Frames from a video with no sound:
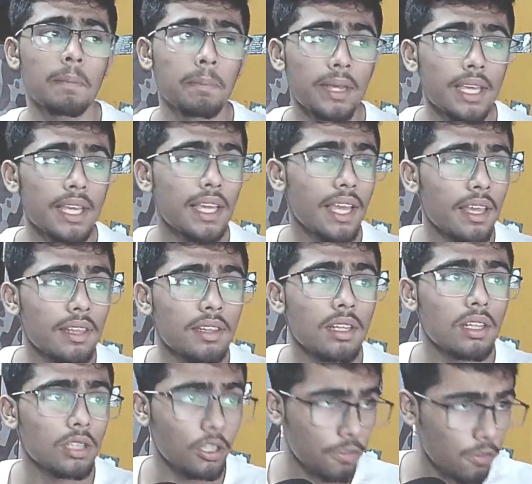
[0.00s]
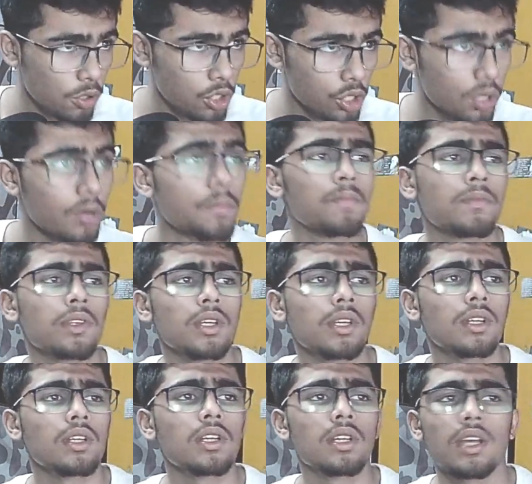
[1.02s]
be in the future?
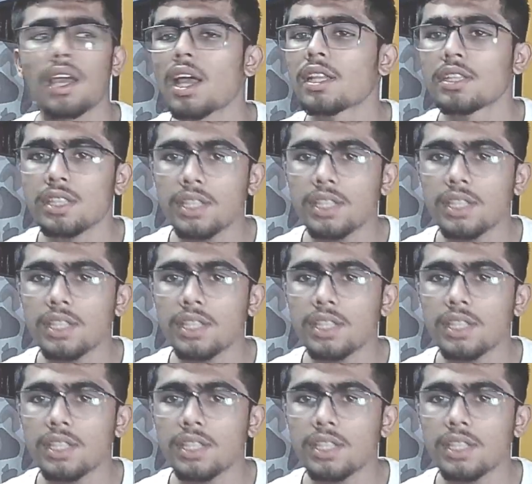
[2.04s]
And